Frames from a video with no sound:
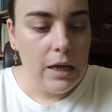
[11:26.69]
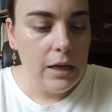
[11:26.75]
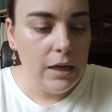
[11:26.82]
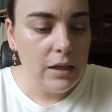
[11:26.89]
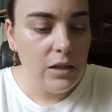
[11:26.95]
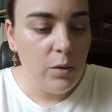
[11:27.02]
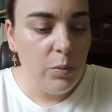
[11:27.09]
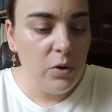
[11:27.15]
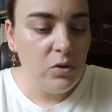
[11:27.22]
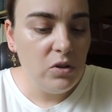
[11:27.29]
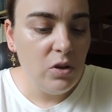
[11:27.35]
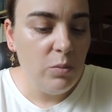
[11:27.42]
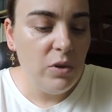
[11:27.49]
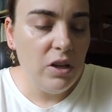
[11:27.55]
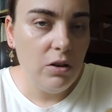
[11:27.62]
It's supposed
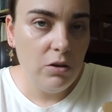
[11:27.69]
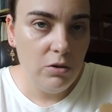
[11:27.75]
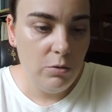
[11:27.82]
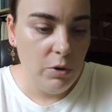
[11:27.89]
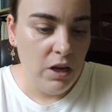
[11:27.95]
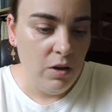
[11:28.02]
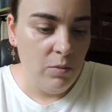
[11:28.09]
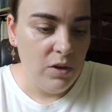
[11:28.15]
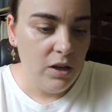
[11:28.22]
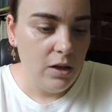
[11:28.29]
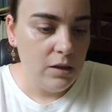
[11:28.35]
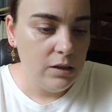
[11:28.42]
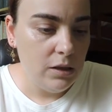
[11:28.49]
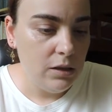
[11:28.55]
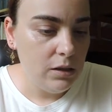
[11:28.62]
to be a cream
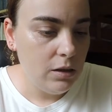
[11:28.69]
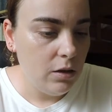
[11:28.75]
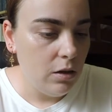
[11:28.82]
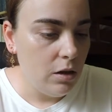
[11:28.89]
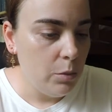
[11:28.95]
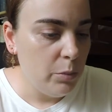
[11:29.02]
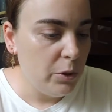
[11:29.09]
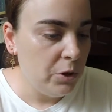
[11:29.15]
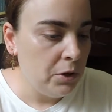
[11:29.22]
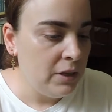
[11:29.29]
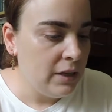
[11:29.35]
because it's called Bird